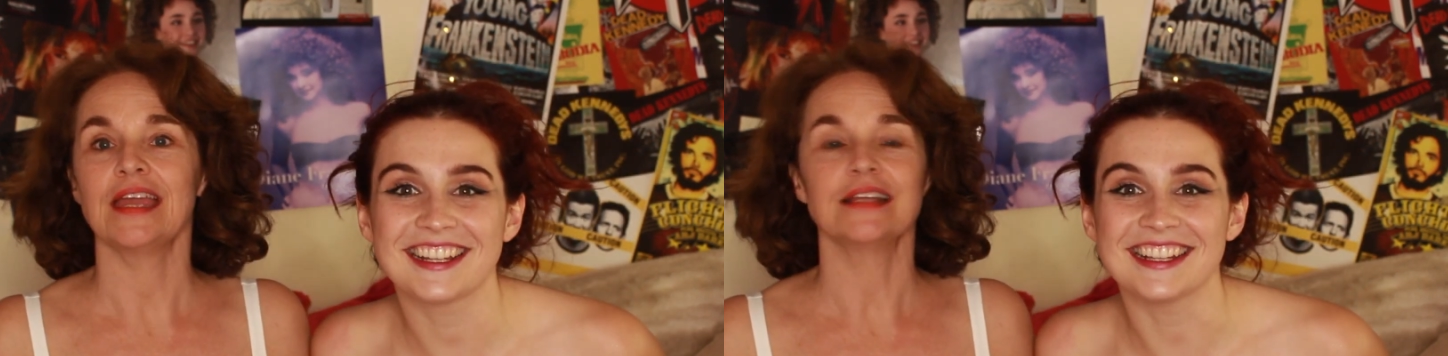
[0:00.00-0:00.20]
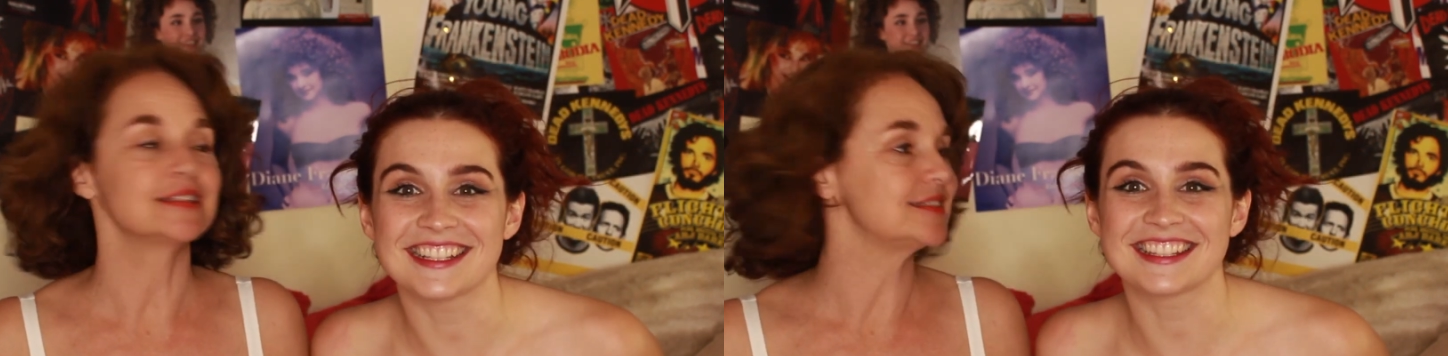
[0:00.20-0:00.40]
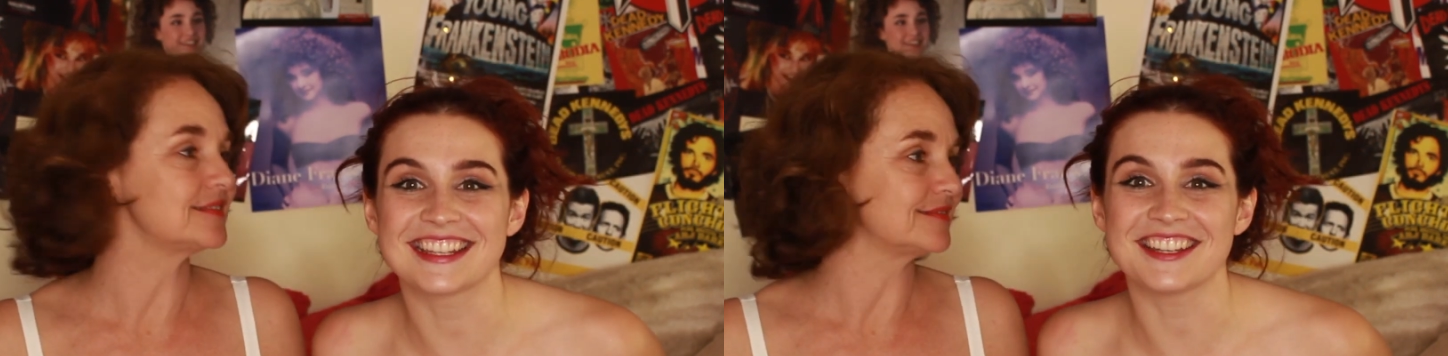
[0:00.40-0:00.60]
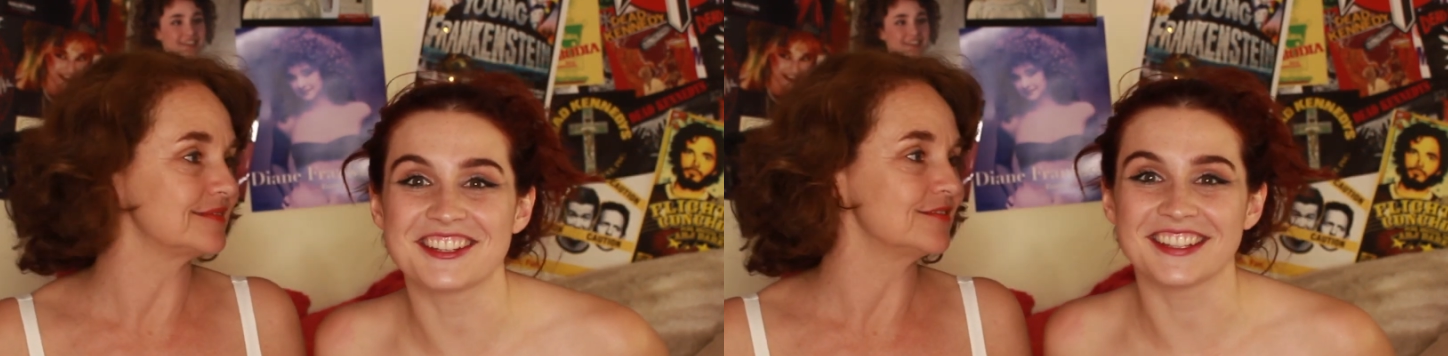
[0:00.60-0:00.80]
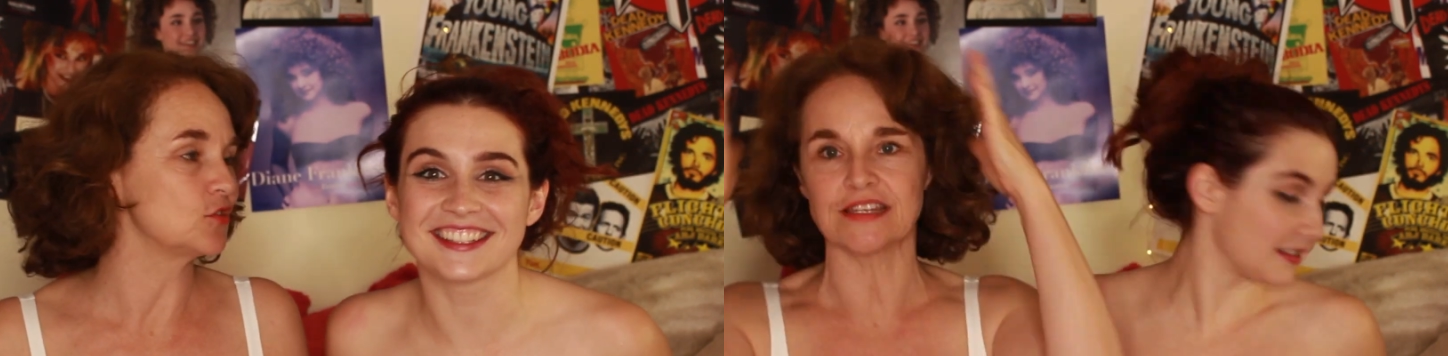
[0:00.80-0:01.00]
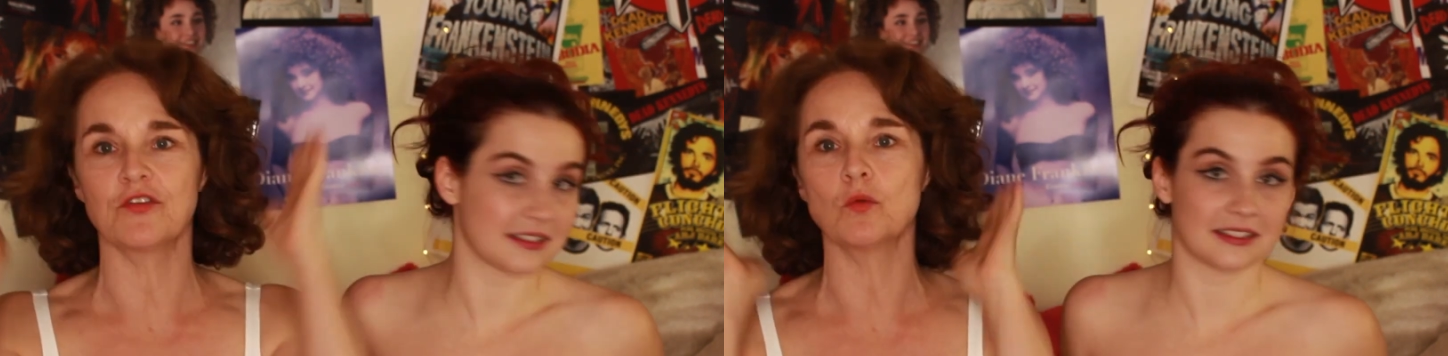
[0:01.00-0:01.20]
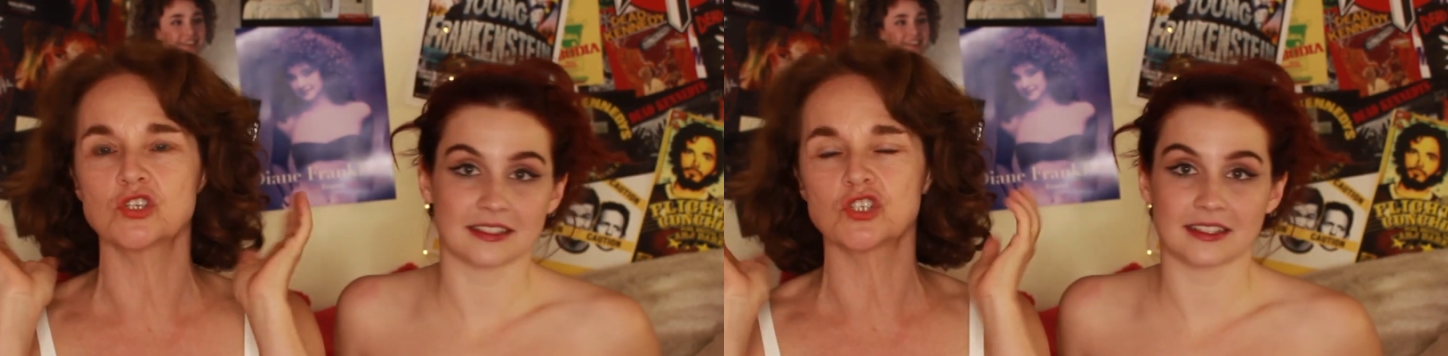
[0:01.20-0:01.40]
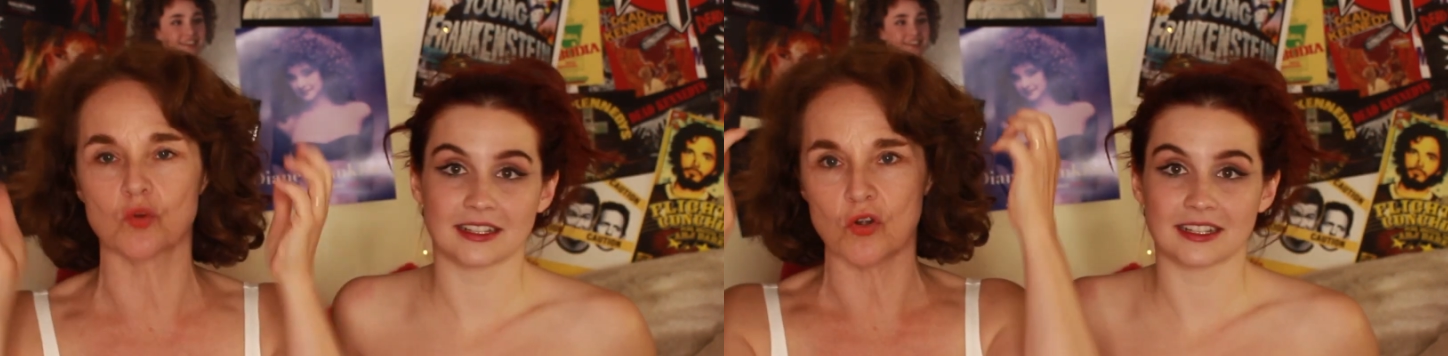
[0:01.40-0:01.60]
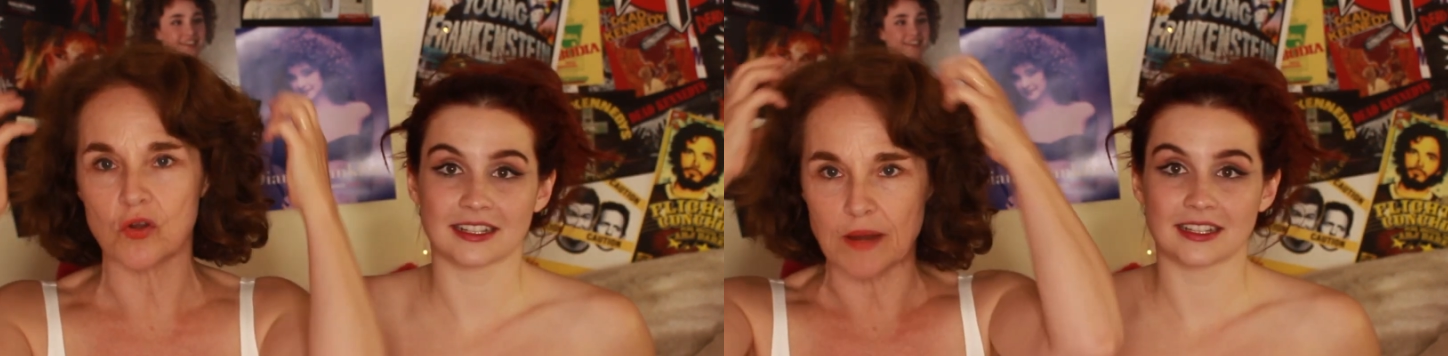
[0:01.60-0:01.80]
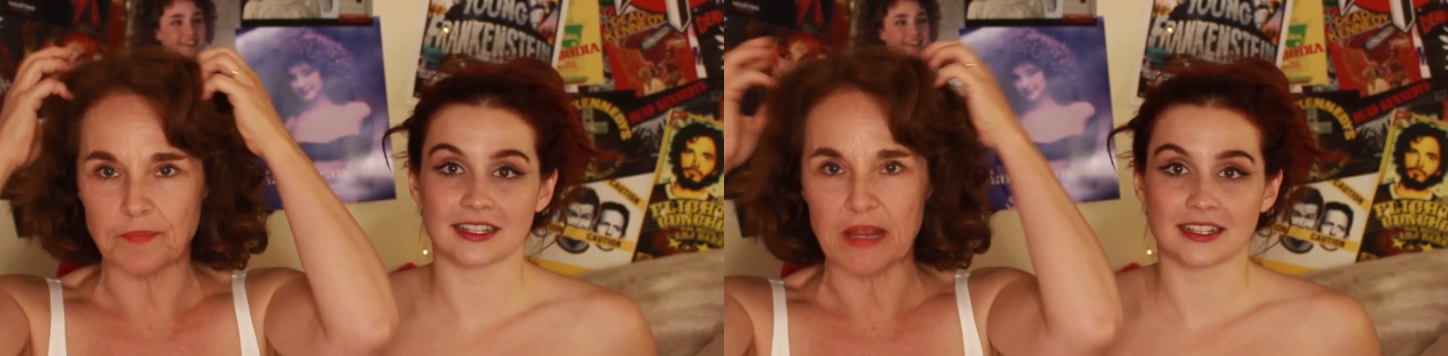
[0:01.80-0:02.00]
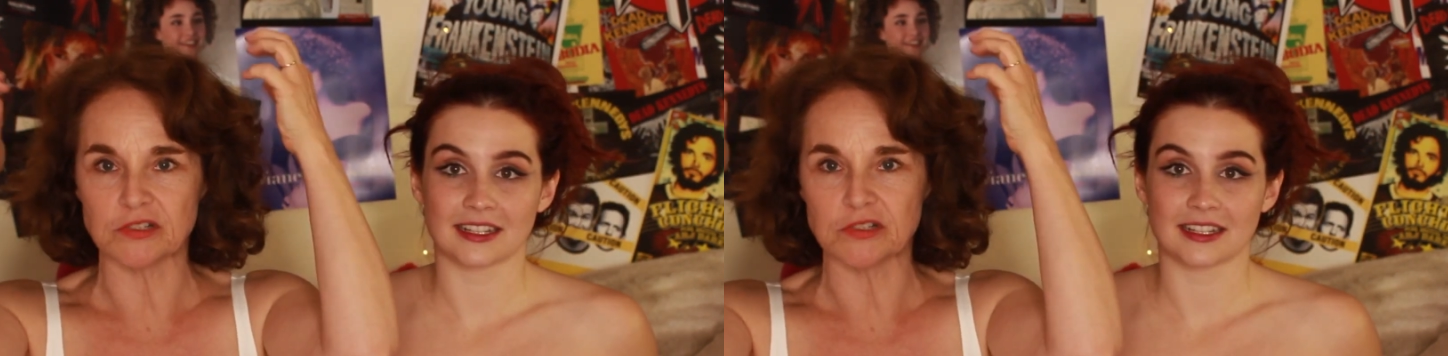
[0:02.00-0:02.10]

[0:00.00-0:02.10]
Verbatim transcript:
Speaker 1: It's extensions. If it was shorter, I'd be